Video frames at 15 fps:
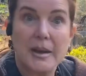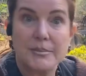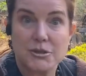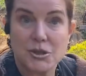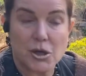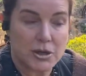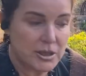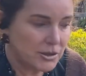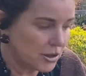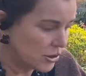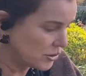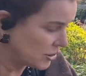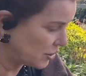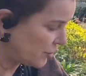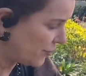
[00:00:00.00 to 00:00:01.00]
stocking
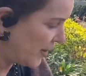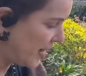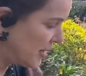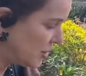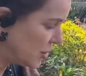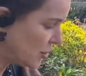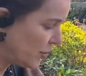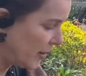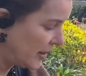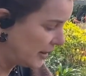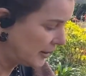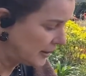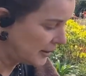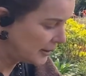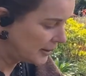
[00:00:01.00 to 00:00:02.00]
those as a range as
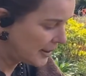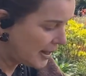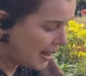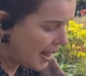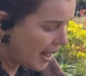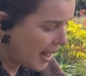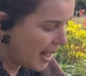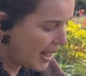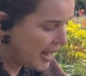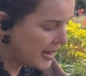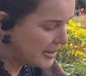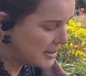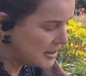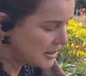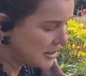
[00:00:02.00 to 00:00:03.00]
well.
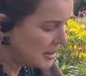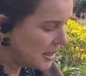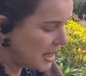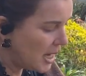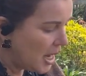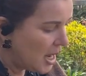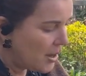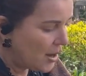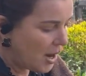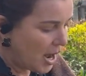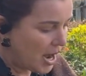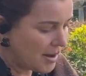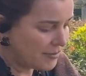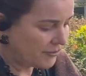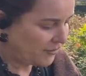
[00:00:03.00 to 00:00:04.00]
And
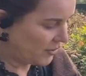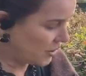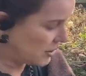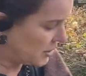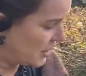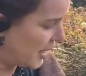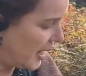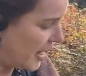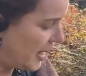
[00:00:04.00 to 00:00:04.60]
I've got